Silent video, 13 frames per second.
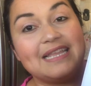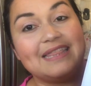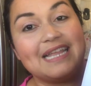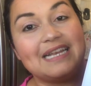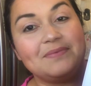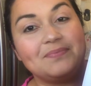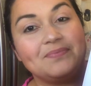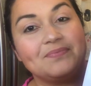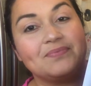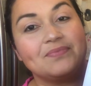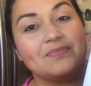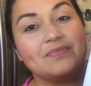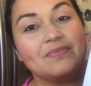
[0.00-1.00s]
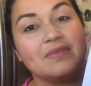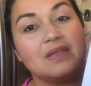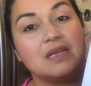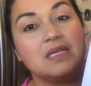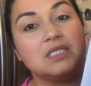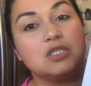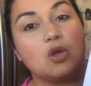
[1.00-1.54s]
it then.
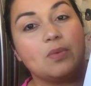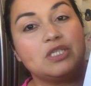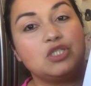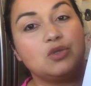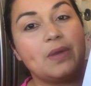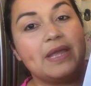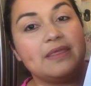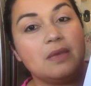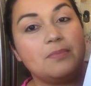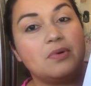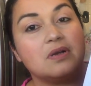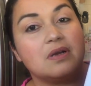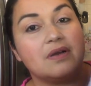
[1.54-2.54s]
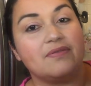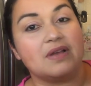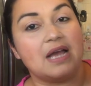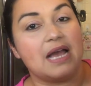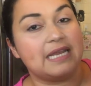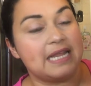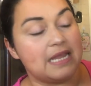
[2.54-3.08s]
So we're doing the book of
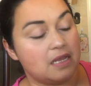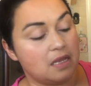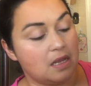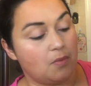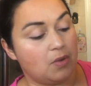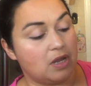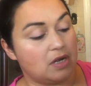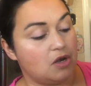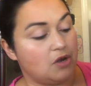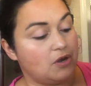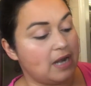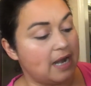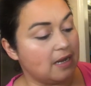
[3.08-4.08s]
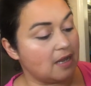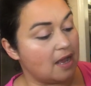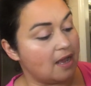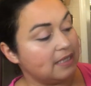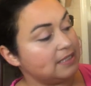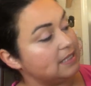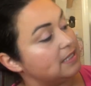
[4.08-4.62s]
cutting and we're gonna learn how to
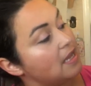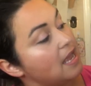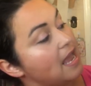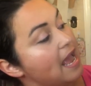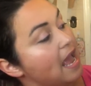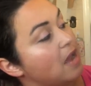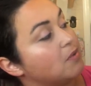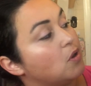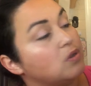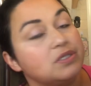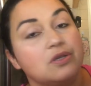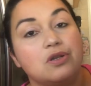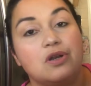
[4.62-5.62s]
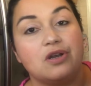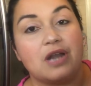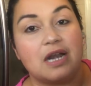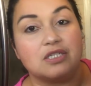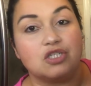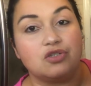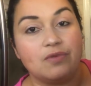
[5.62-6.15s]
cut and we're also gonna learn
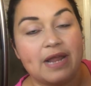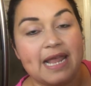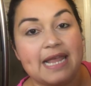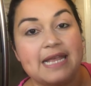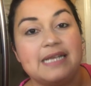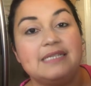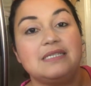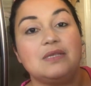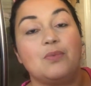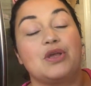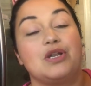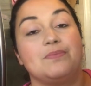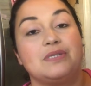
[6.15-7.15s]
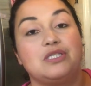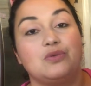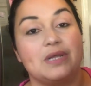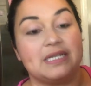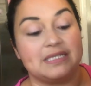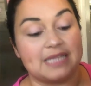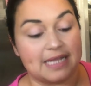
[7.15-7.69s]
how to trace. We're gonna be
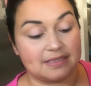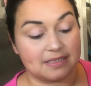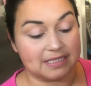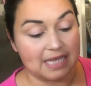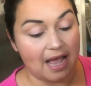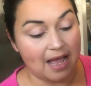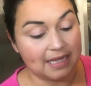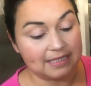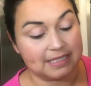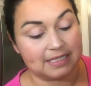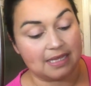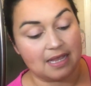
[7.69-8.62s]
doing dot to dot